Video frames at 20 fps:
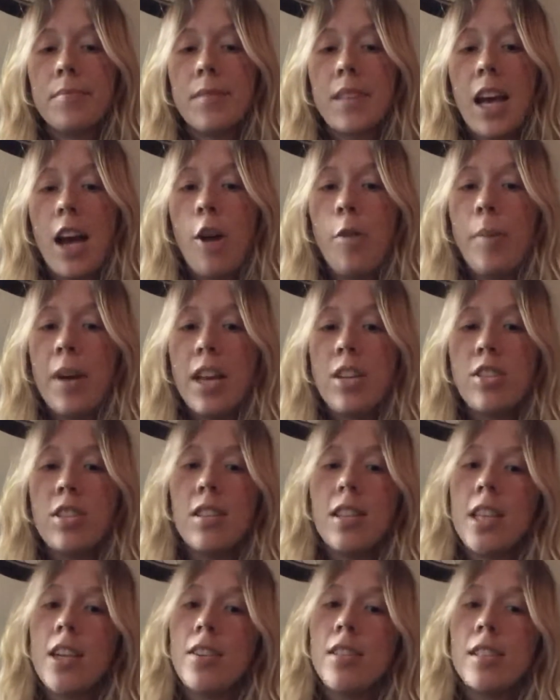Outpatient,
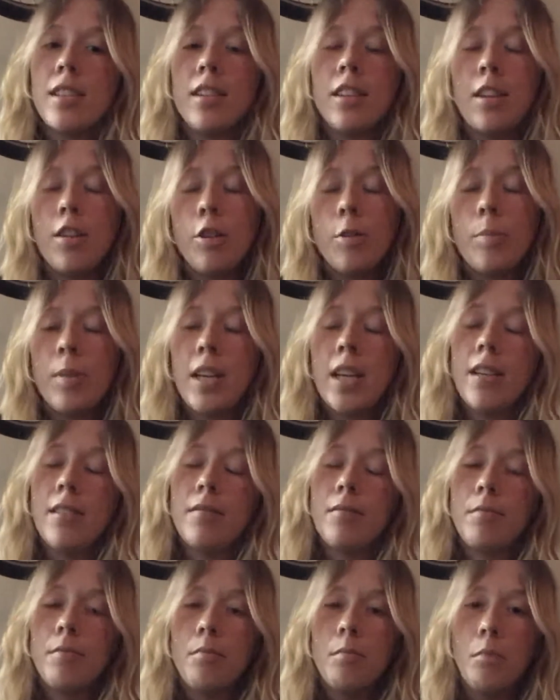there is a little bit
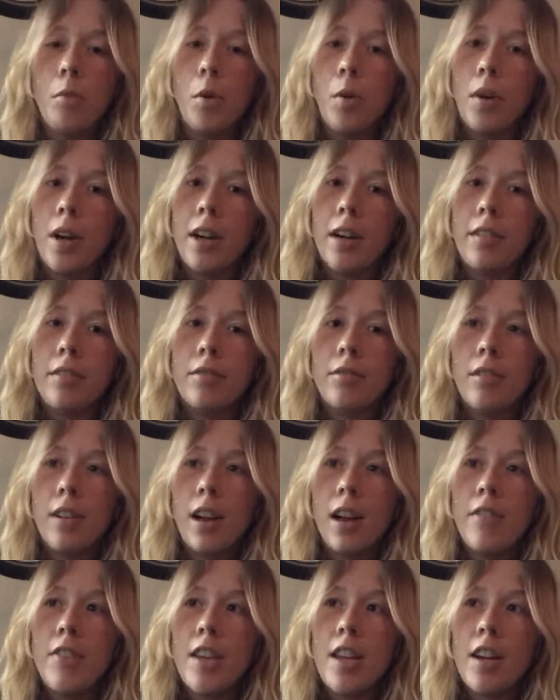more
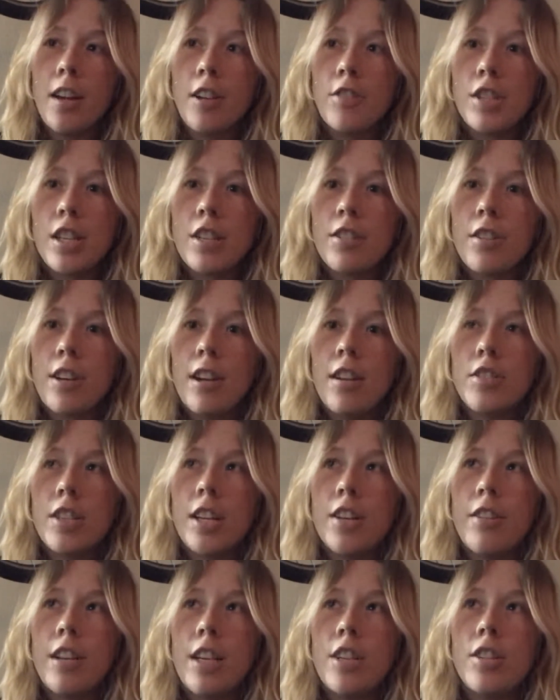of the younger
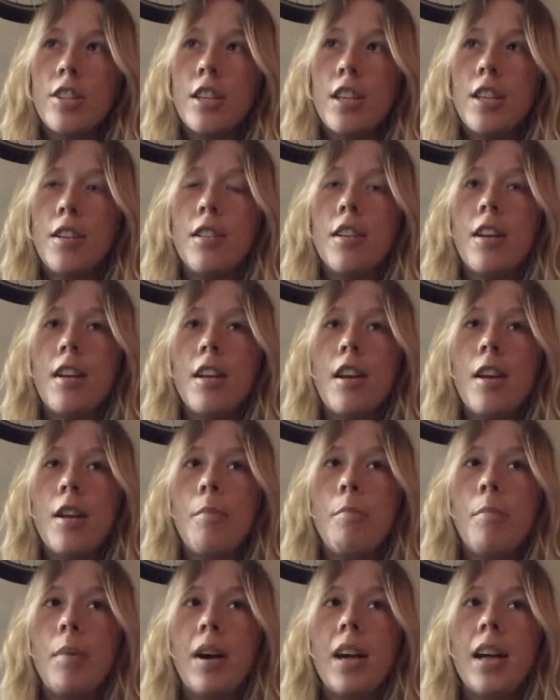generation,
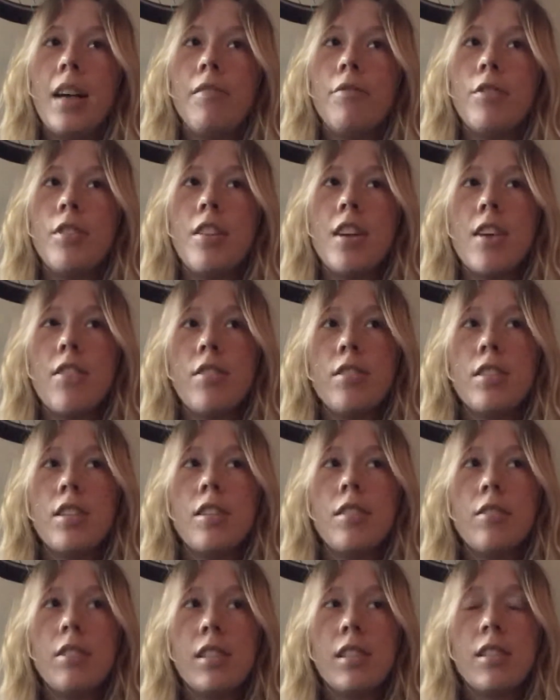but for the other
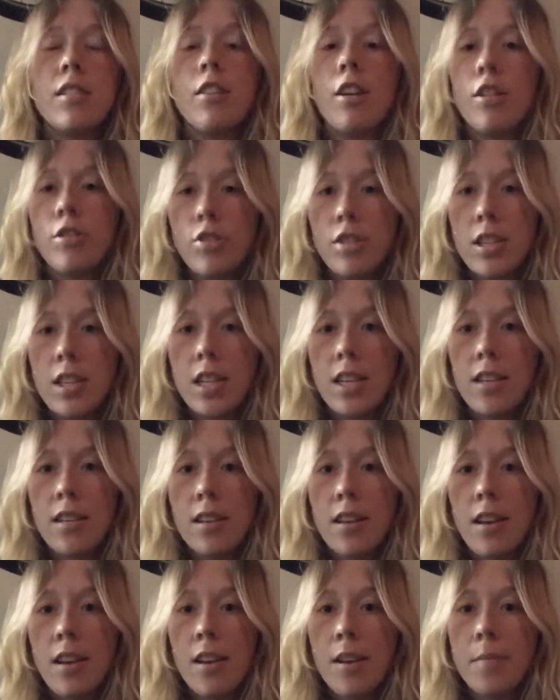two, it's largely,
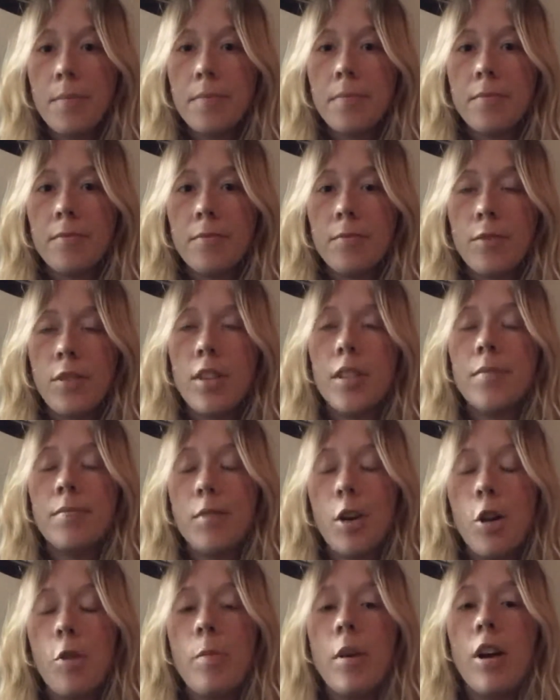for
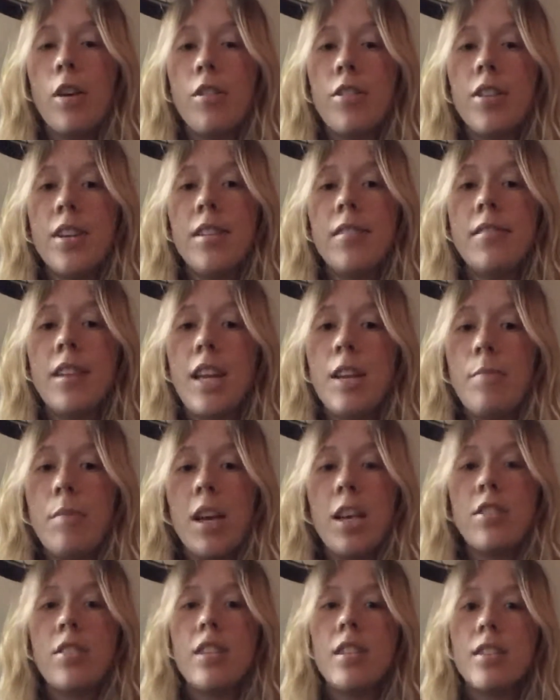home health and
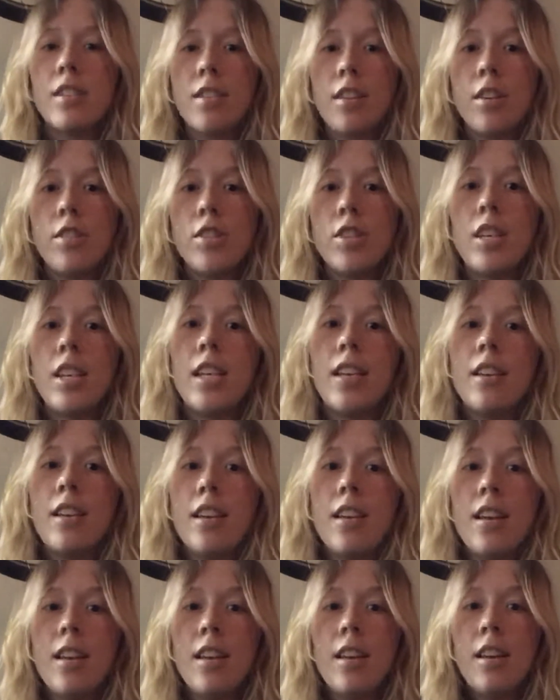inpatient, it's largely
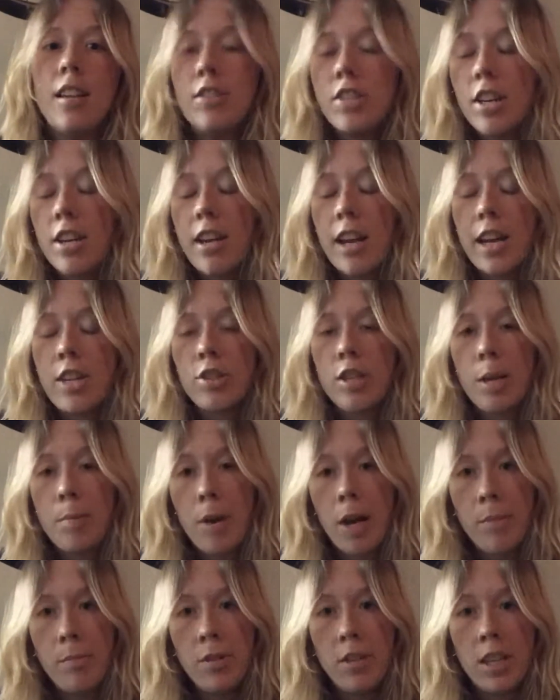geriatric
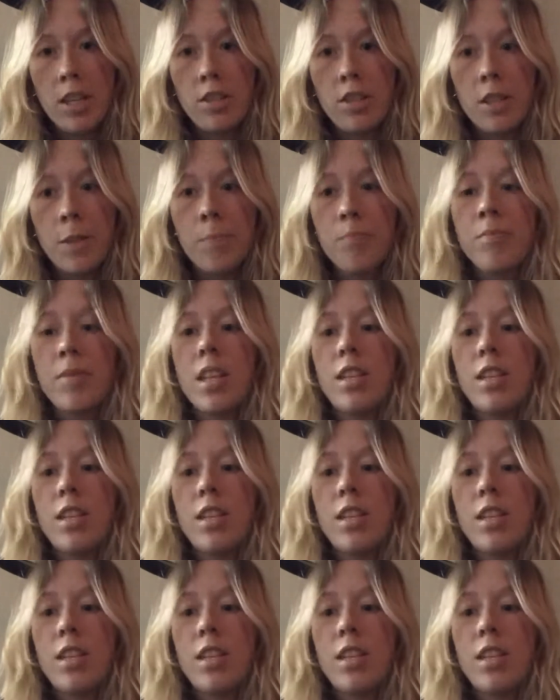population.